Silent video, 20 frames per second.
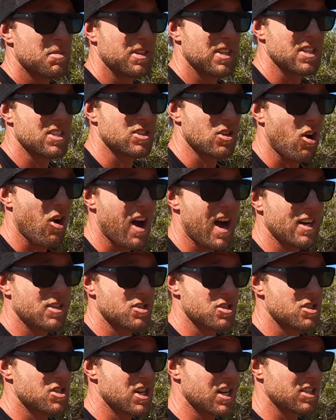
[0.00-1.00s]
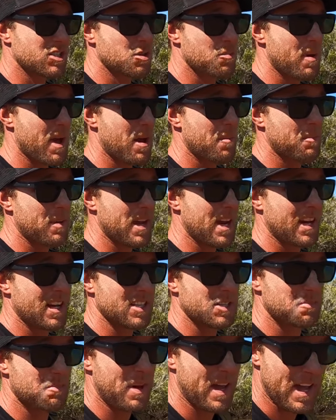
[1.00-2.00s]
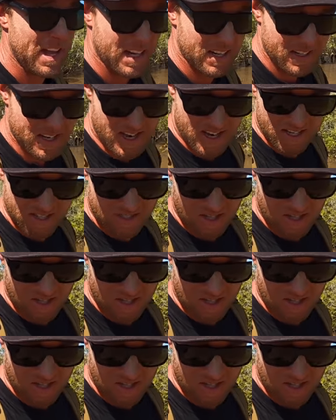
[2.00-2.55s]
but this tide should just about be at its peak now.